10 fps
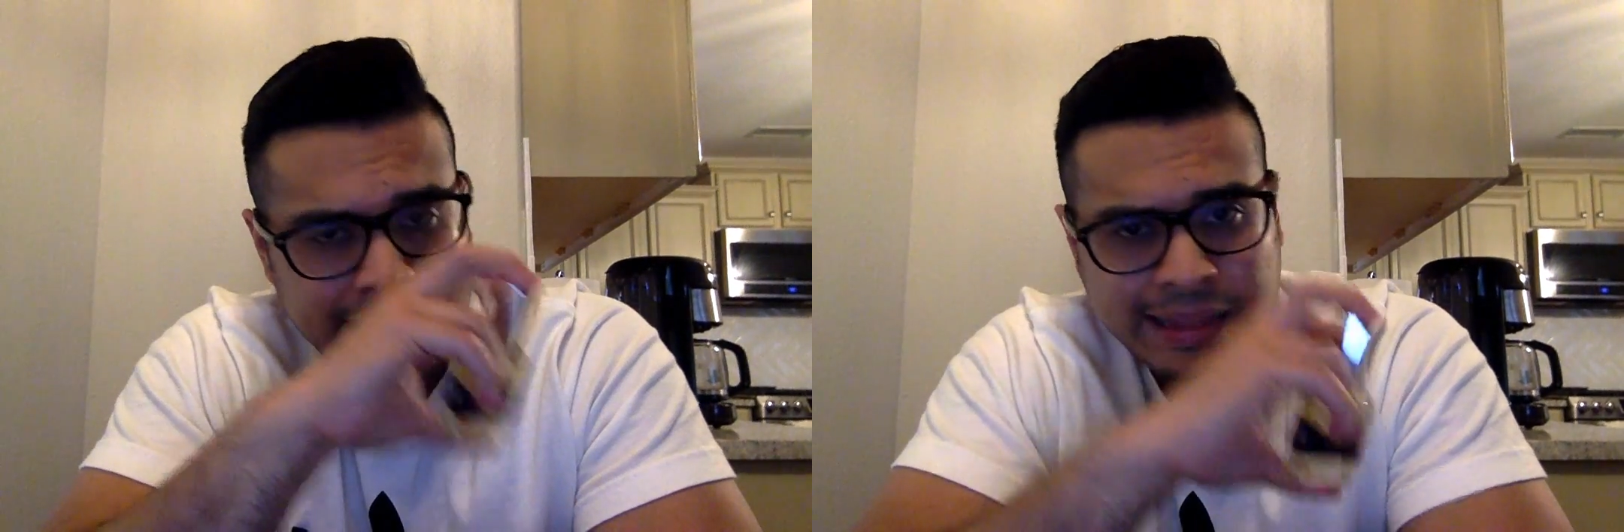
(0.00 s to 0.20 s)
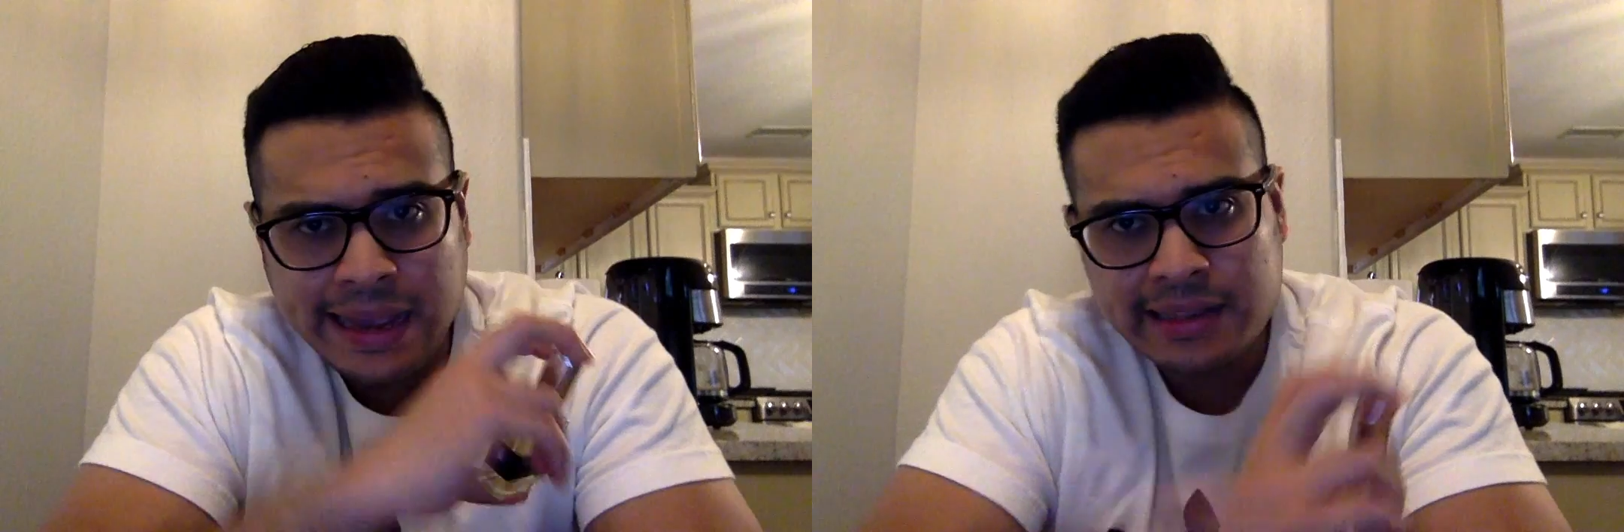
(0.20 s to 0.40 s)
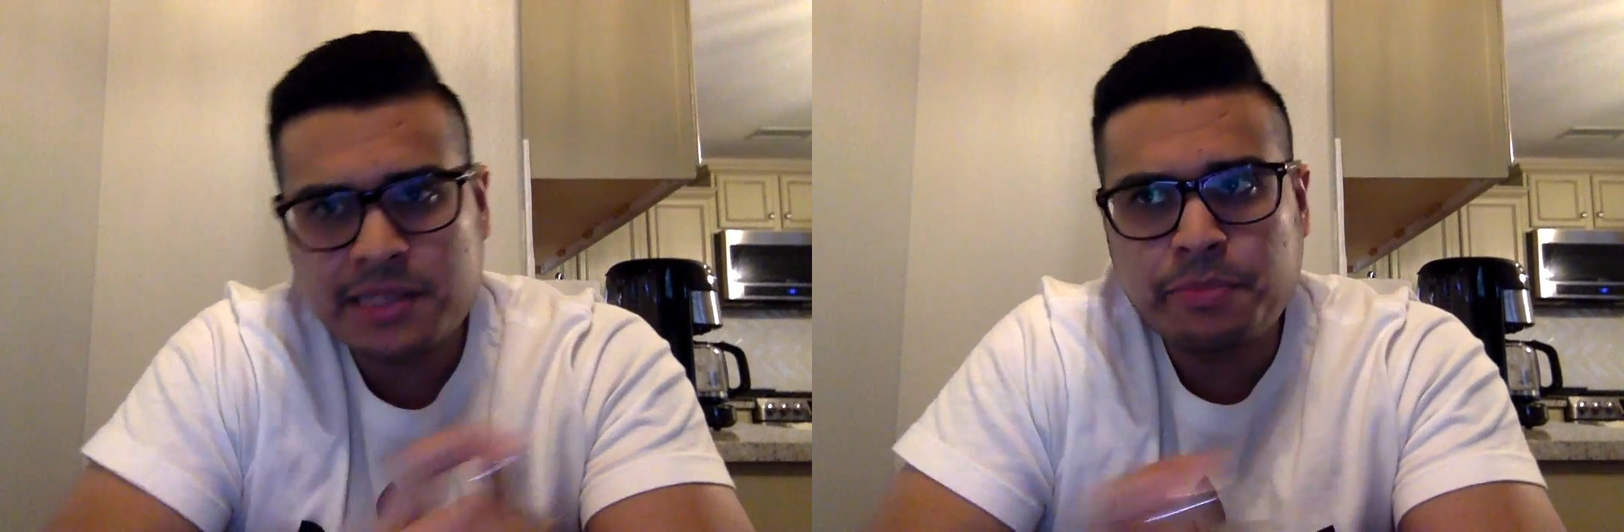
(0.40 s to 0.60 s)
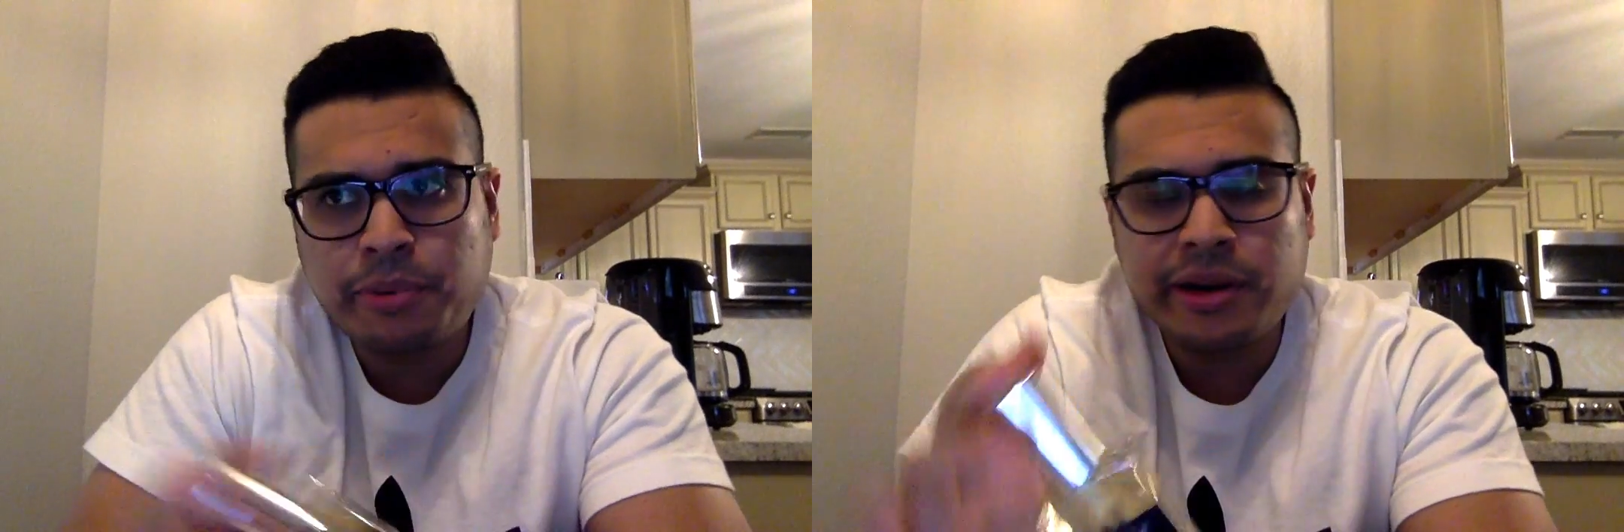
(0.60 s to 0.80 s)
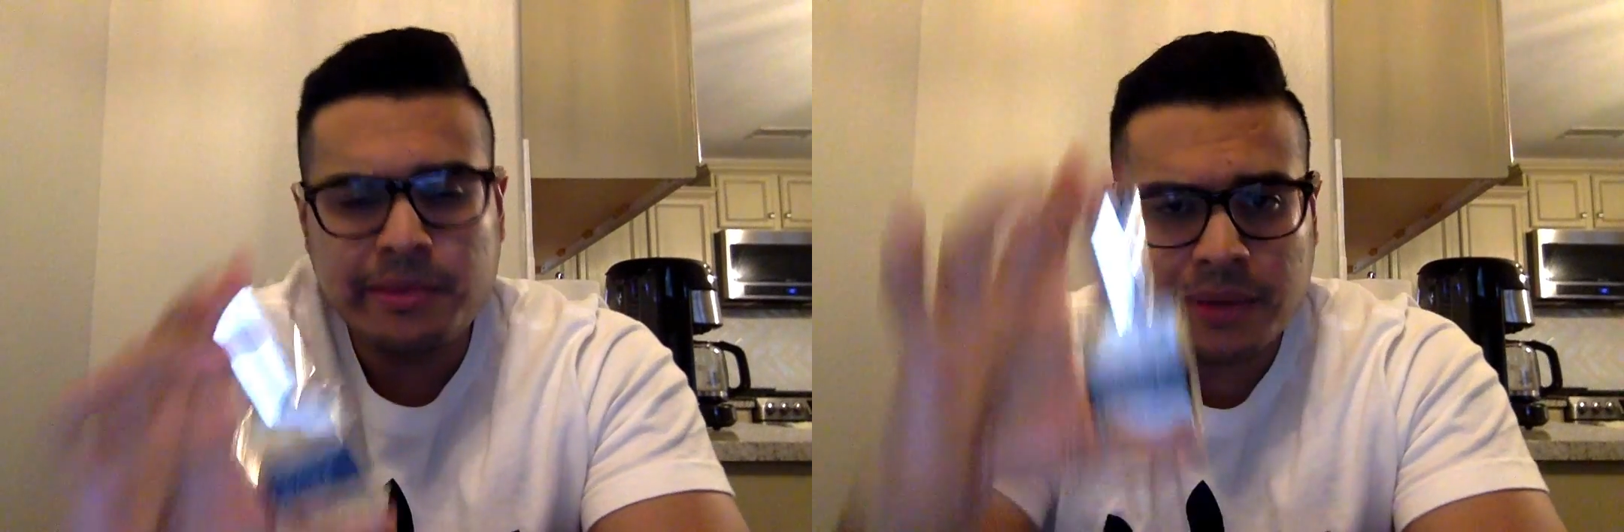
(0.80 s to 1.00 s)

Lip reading: that's pretty